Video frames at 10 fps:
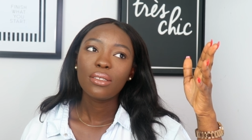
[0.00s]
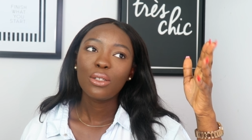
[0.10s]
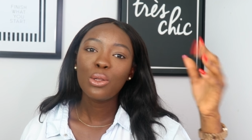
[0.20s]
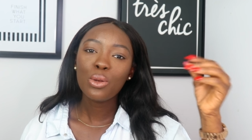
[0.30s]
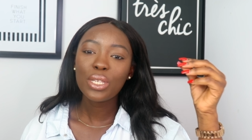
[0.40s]

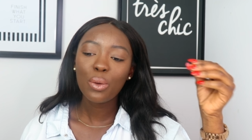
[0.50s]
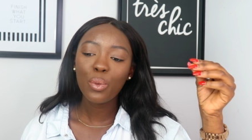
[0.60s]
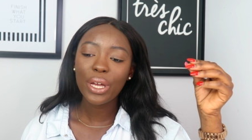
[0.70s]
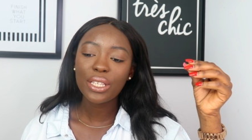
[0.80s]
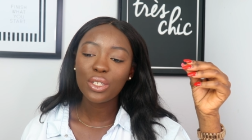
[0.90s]
losing
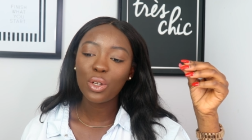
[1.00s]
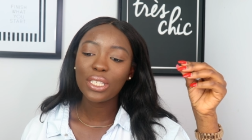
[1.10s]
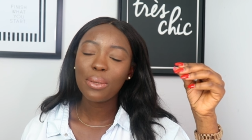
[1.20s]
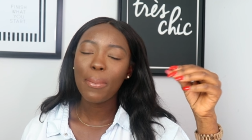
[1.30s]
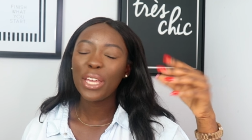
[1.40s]
weight
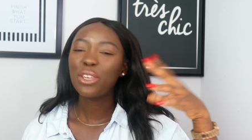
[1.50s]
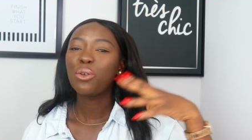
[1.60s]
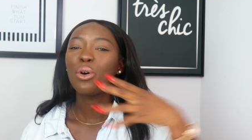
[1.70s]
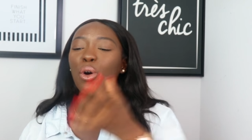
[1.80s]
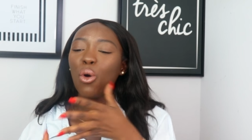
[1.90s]
doesn't make
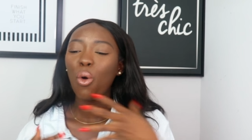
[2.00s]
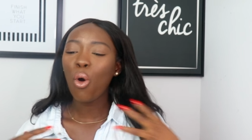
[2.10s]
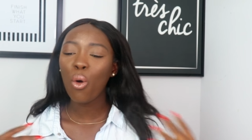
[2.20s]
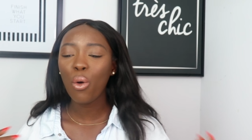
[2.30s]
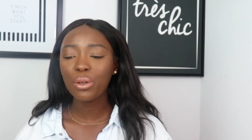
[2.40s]
you a
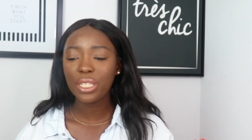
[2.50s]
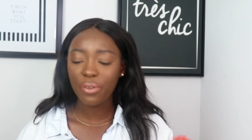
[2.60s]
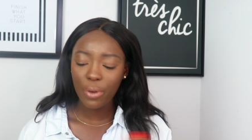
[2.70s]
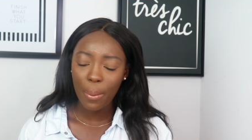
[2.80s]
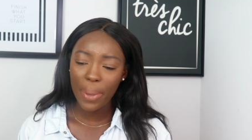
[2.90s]
whole
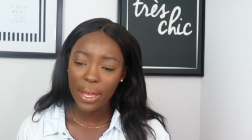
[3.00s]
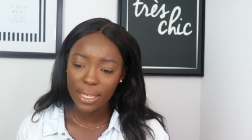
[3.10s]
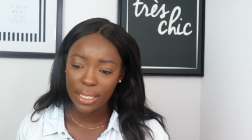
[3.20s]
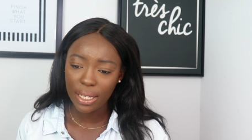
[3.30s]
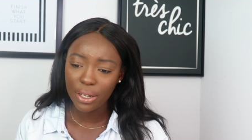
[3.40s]
different
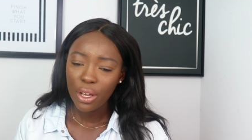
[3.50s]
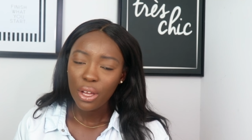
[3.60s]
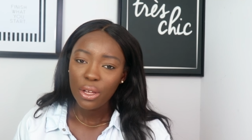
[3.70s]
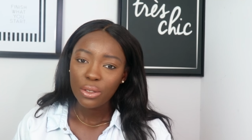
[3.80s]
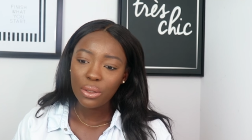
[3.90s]
person.
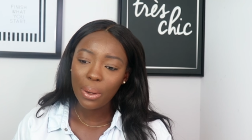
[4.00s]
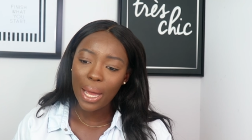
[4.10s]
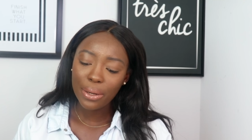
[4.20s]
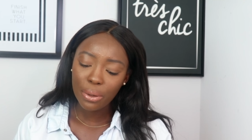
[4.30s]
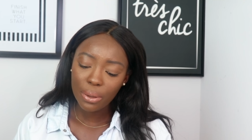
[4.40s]
So
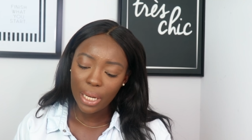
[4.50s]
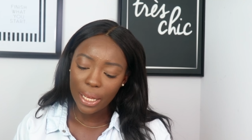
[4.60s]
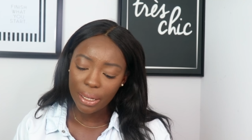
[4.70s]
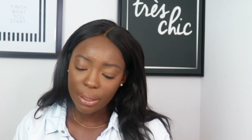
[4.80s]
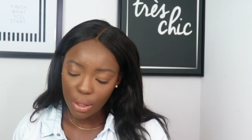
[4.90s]
I know,
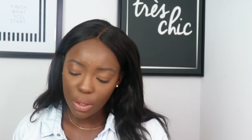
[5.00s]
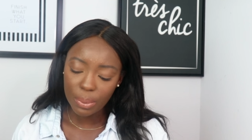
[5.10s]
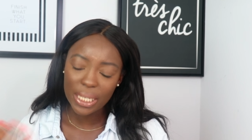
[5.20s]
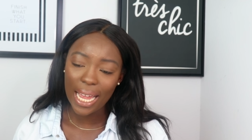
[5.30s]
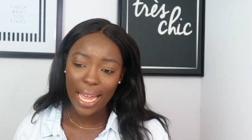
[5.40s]
like,
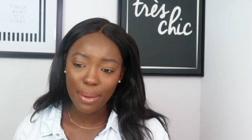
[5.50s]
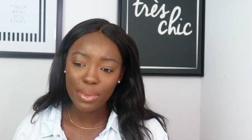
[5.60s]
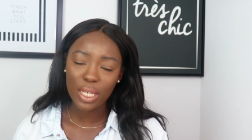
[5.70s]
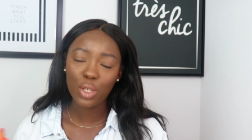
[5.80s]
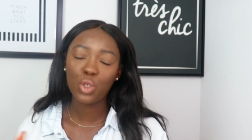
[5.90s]

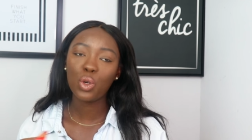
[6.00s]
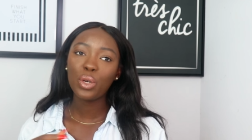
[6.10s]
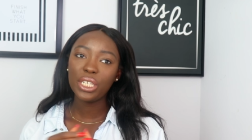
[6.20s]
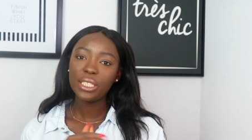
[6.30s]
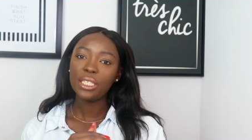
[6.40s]
sometimes it's
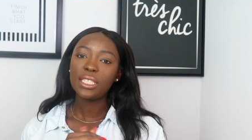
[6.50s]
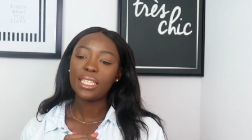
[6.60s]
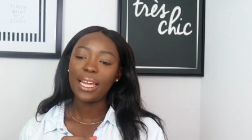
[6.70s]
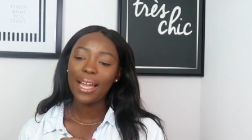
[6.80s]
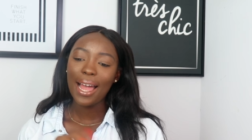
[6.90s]
so easy to,
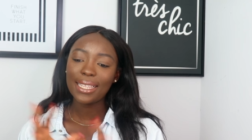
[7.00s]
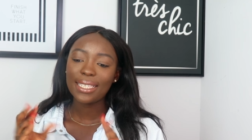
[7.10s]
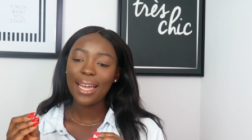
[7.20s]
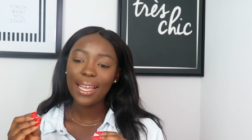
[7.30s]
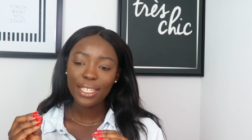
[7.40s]
like,
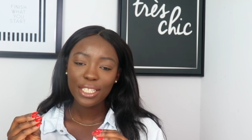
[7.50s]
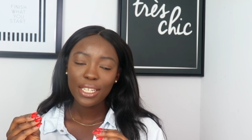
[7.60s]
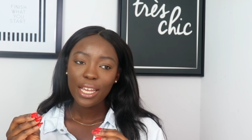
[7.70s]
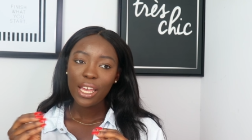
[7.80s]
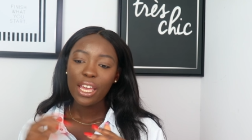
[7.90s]
attach
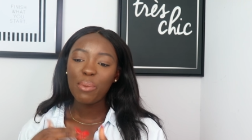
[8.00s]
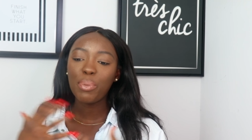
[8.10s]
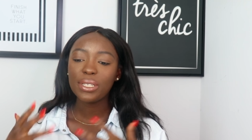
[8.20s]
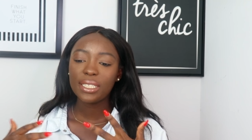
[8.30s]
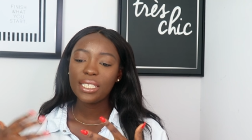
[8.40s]
a
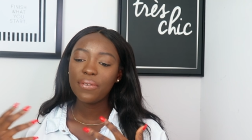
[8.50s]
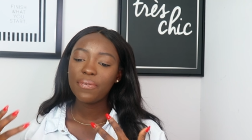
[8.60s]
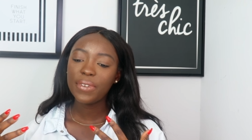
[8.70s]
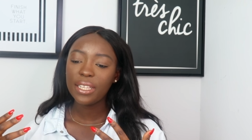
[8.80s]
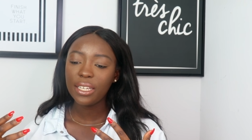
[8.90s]
positive
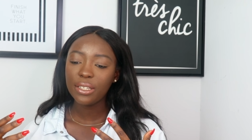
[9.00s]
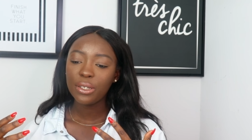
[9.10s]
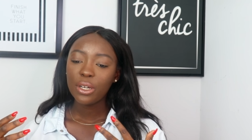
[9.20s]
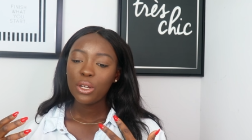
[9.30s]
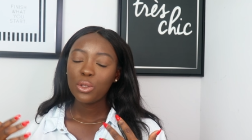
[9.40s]
feeling
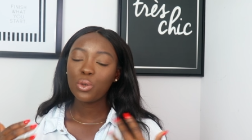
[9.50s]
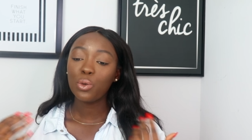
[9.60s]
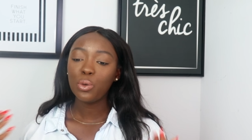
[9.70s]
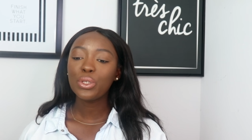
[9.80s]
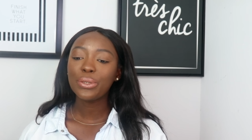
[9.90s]
to
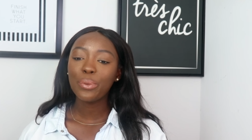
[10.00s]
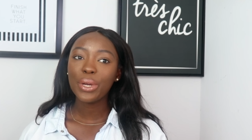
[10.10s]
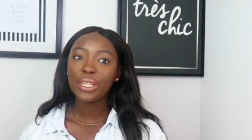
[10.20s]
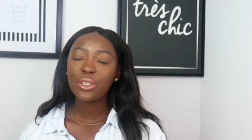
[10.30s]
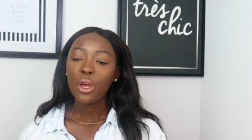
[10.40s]
losing
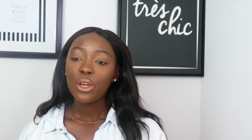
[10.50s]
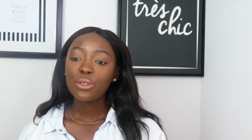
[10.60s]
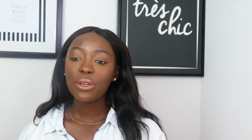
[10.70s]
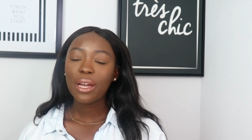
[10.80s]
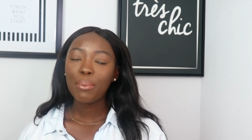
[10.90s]
weight.
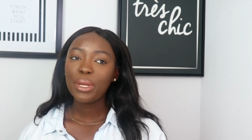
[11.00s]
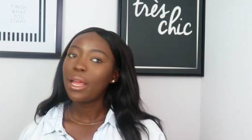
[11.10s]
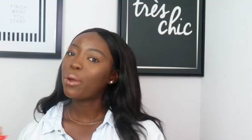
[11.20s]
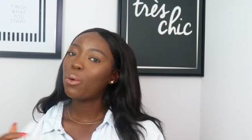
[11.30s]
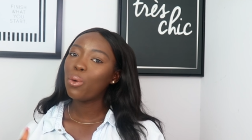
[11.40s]
So you can be
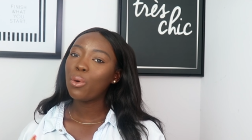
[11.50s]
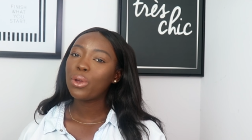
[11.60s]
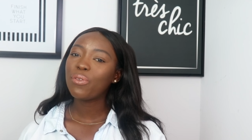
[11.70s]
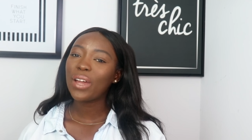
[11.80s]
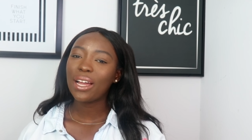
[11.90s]
like, oh,
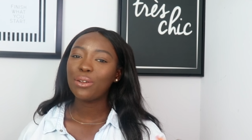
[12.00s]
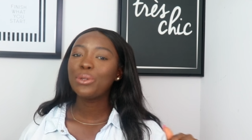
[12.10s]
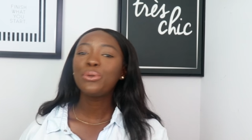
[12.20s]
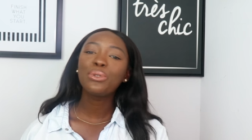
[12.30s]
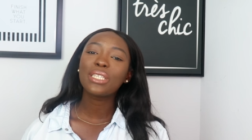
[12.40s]
if I
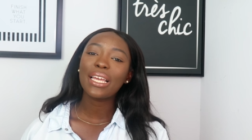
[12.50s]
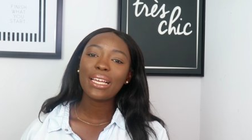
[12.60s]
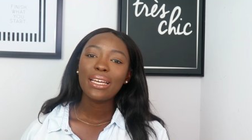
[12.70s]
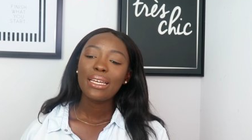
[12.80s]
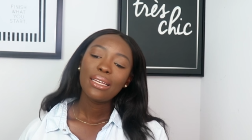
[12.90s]
can lose like